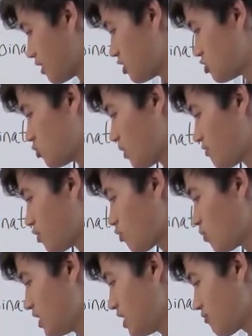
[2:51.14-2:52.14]
So we have
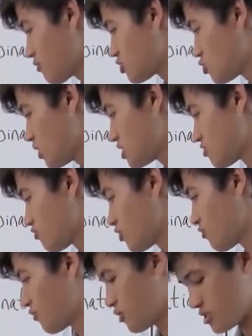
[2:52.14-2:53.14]
three different choices for
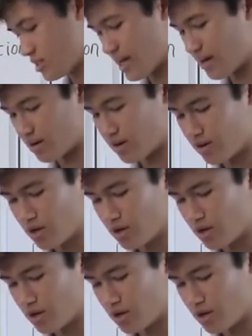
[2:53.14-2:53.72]
the first letter.